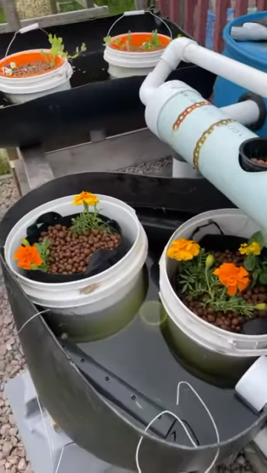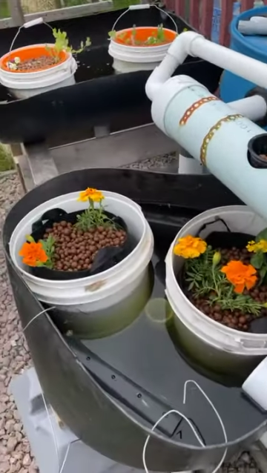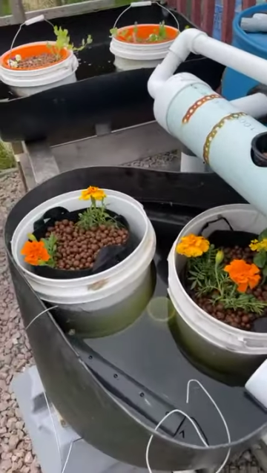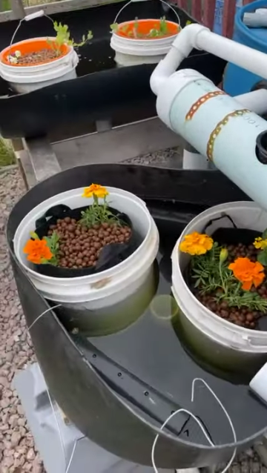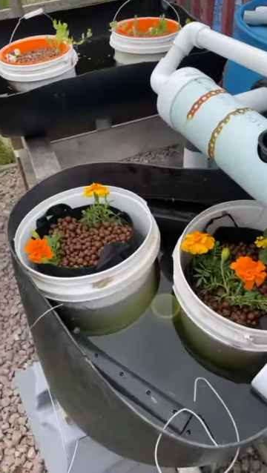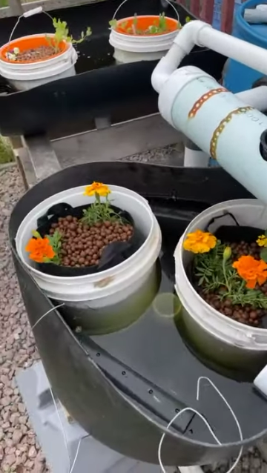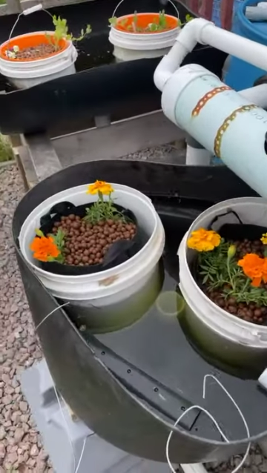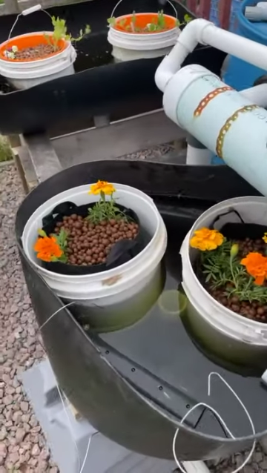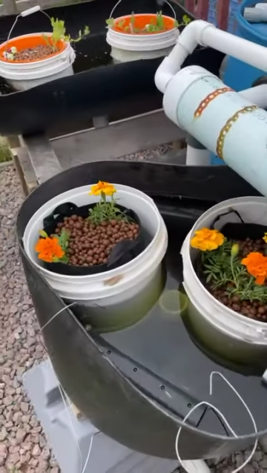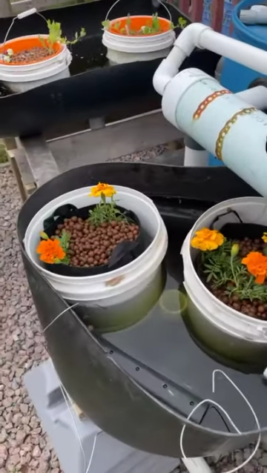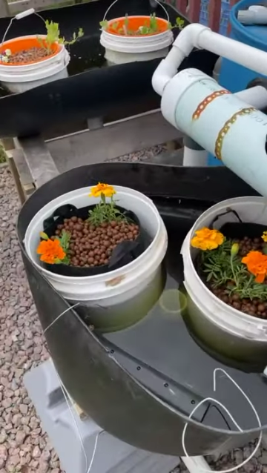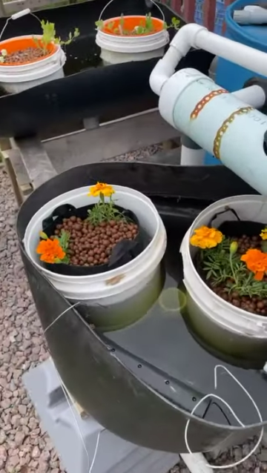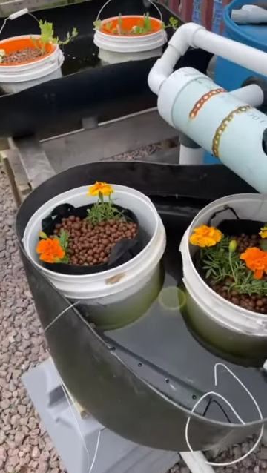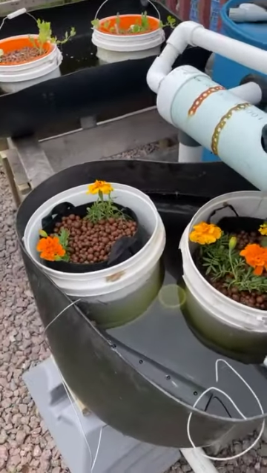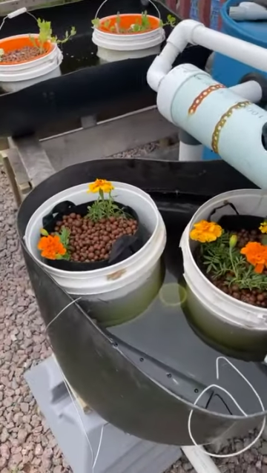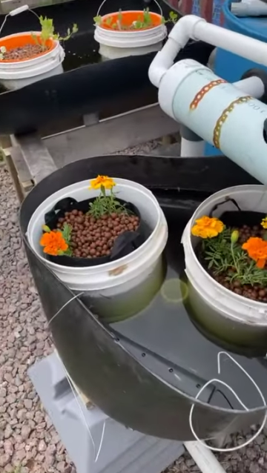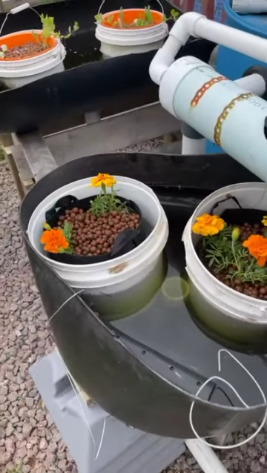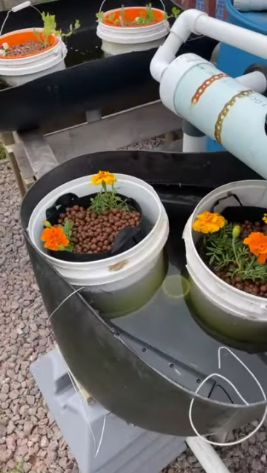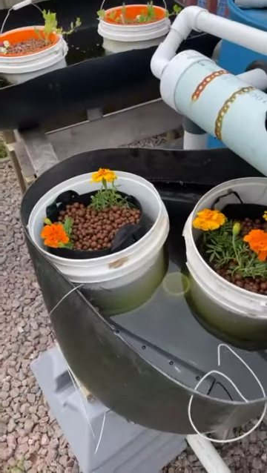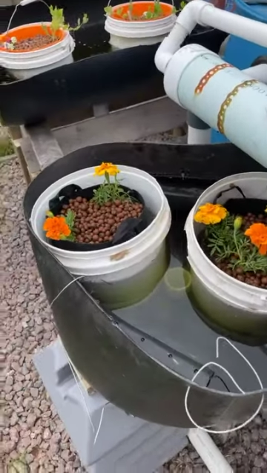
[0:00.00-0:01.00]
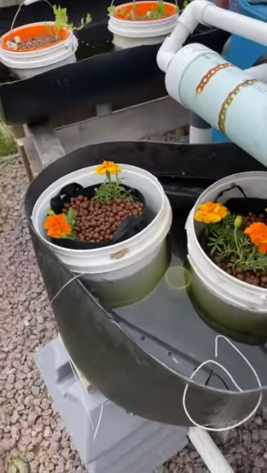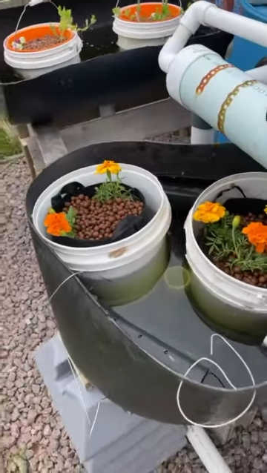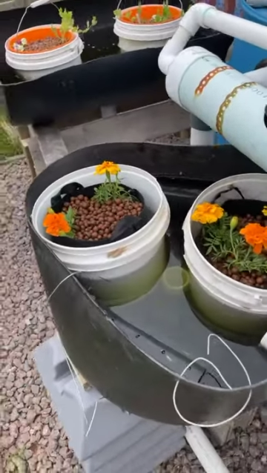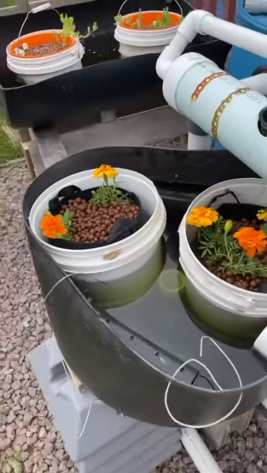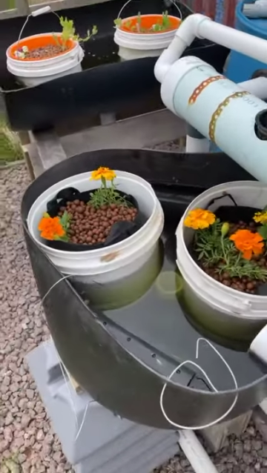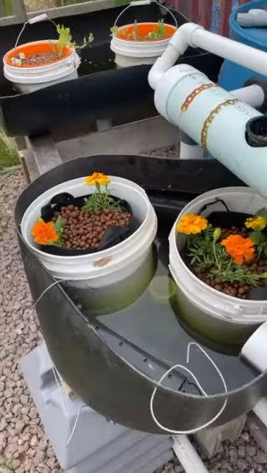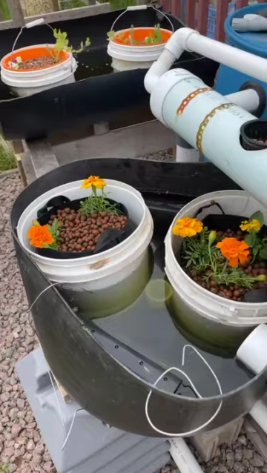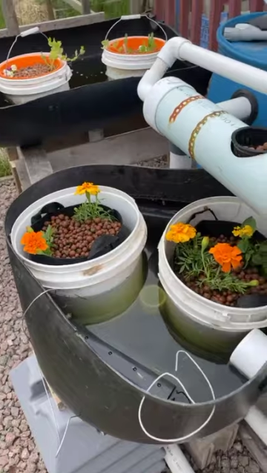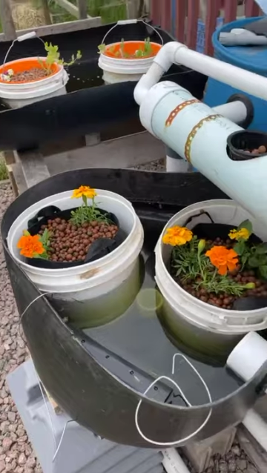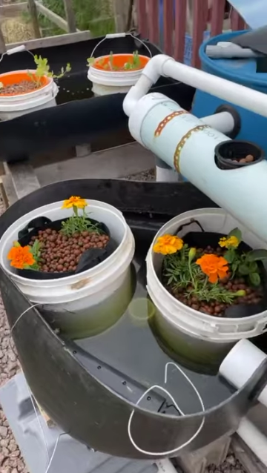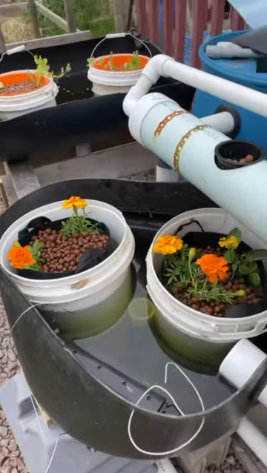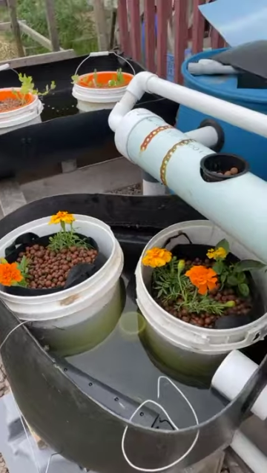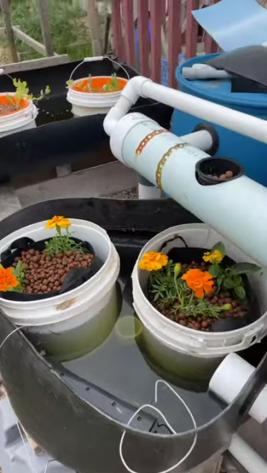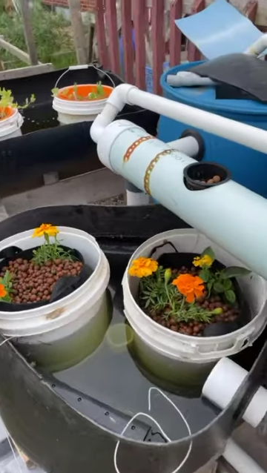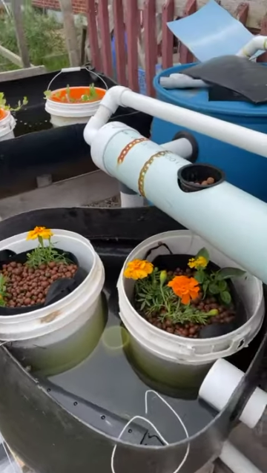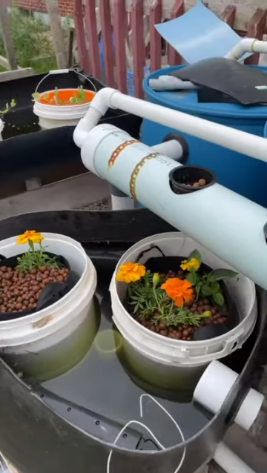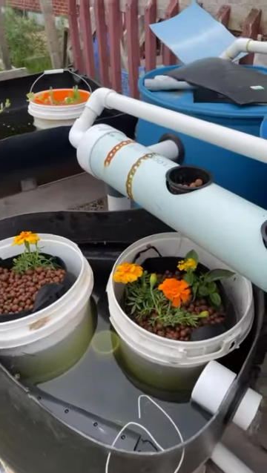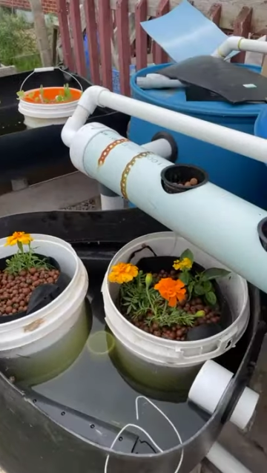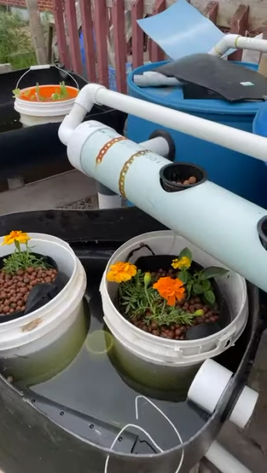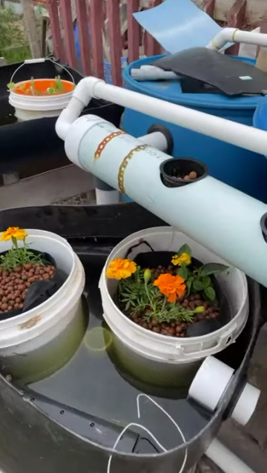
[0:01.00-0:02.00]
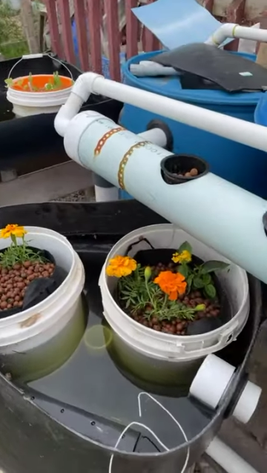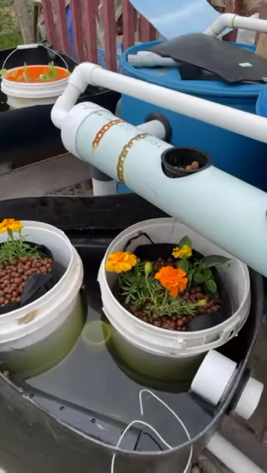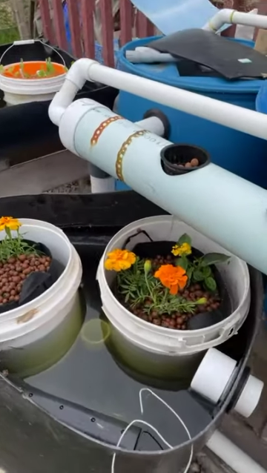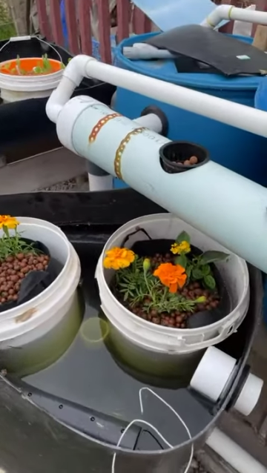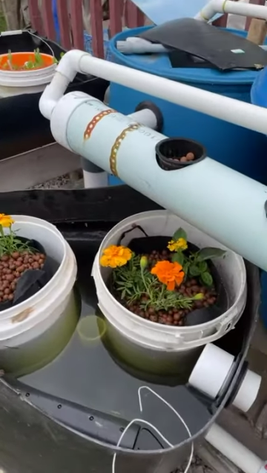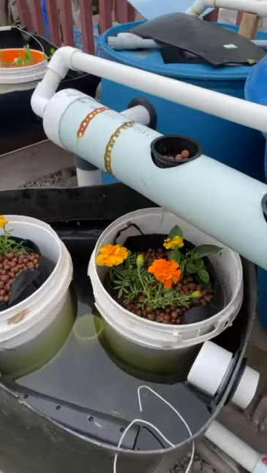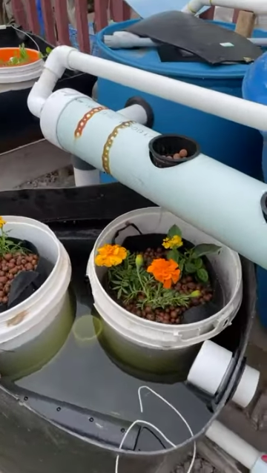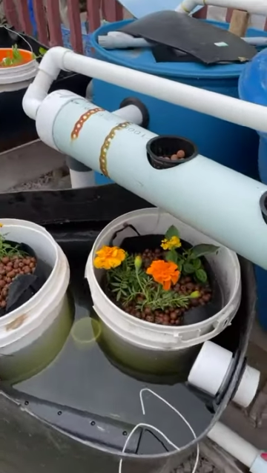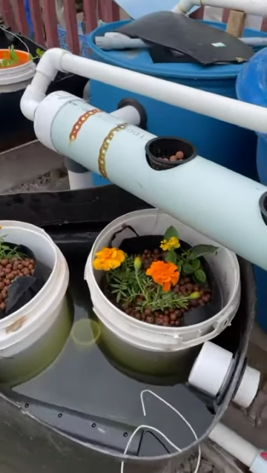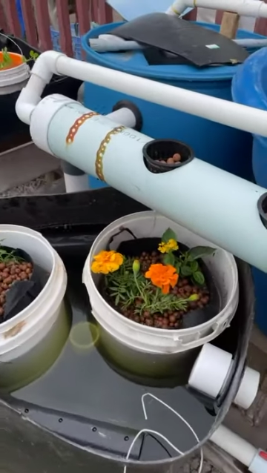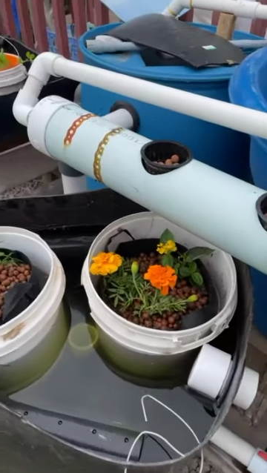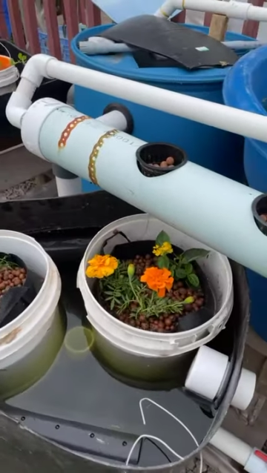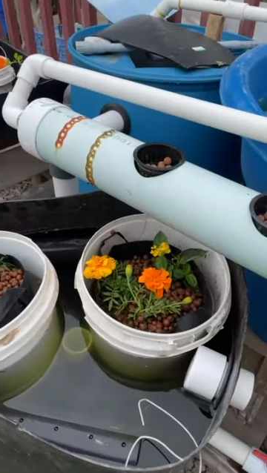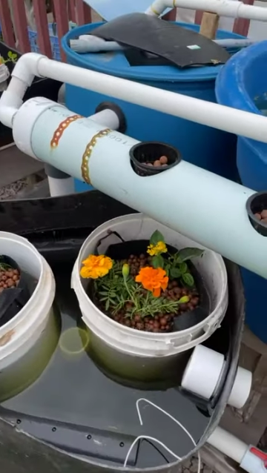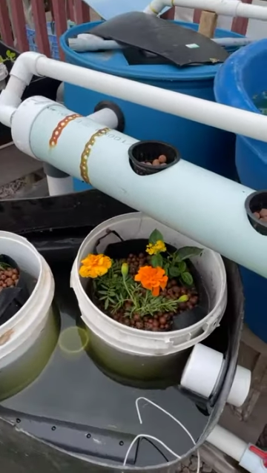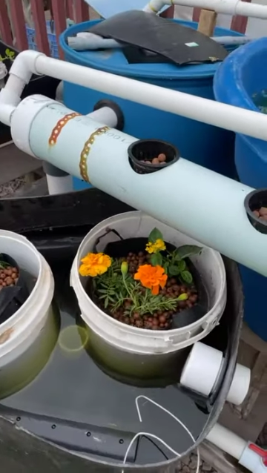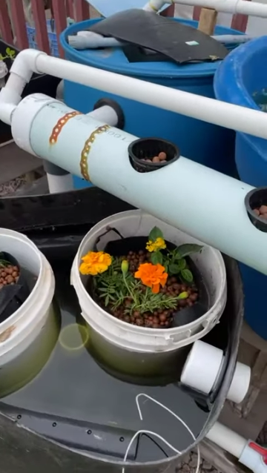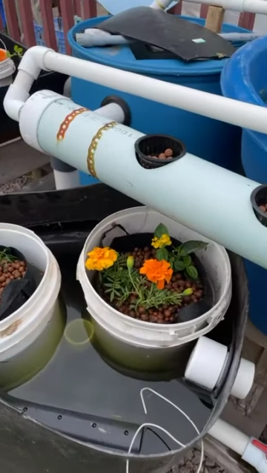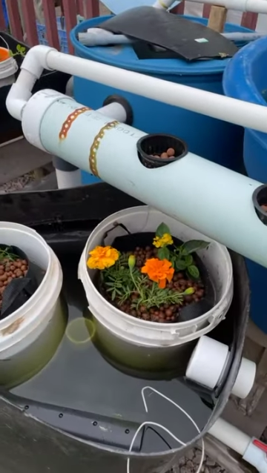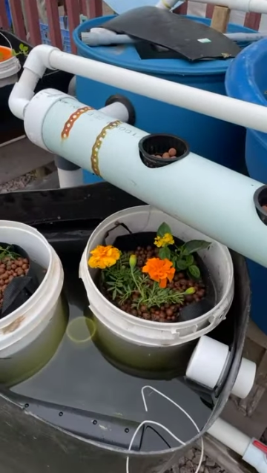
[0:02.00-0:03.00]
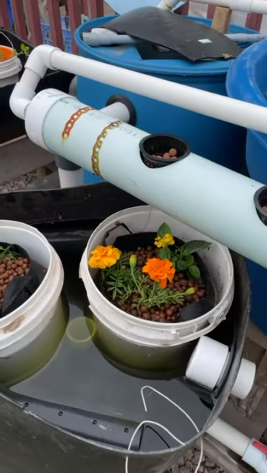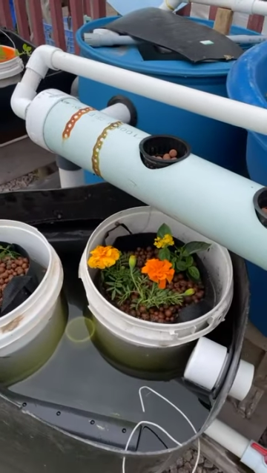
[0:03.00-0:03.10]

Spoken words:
(no speaker visible)